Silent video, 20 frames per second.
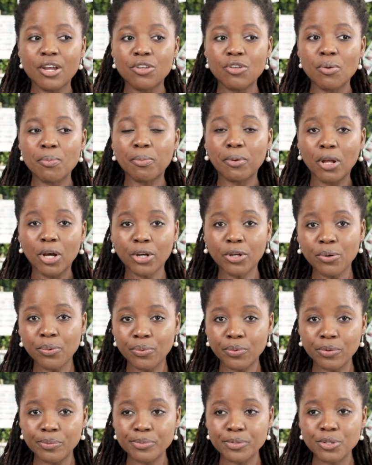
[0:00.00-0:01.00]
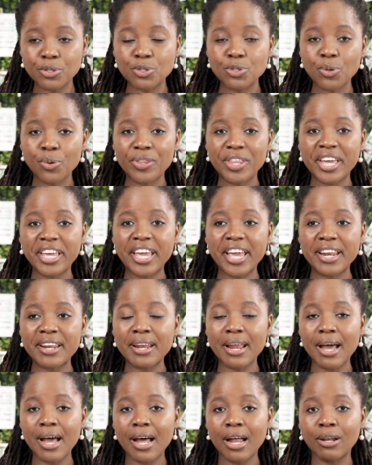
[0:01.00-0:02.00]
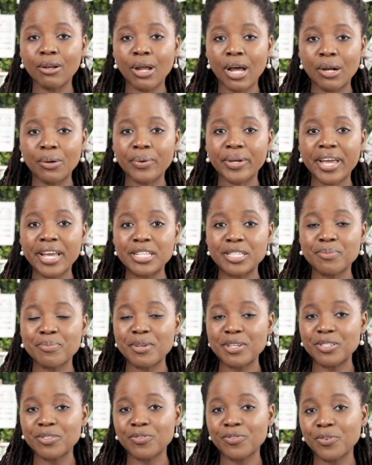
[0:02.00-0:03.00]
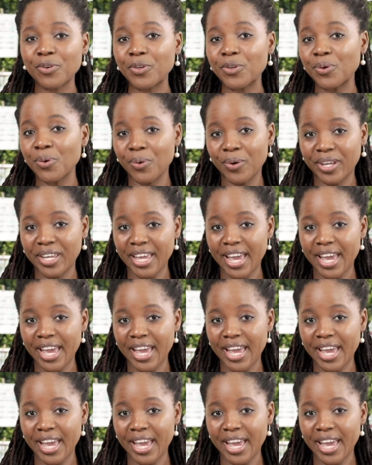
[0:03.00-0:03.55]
You block your rooms so they can allocate space for your